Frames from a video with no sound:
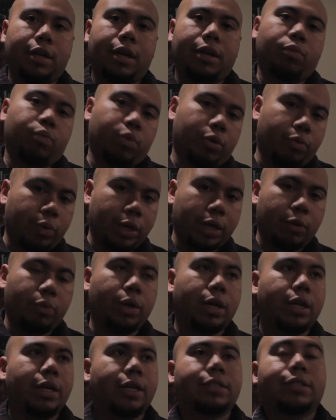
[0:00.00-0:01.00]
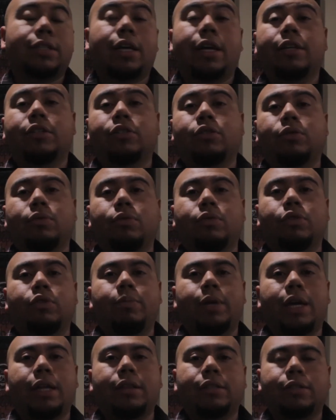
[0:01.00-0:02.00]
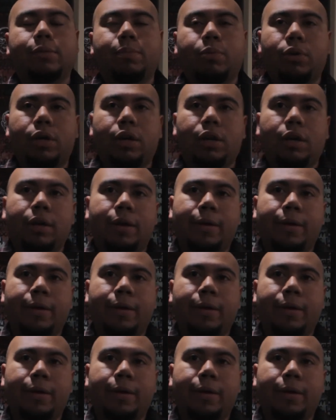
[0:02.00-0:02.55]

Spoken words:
And we're really, really excited to be at this point.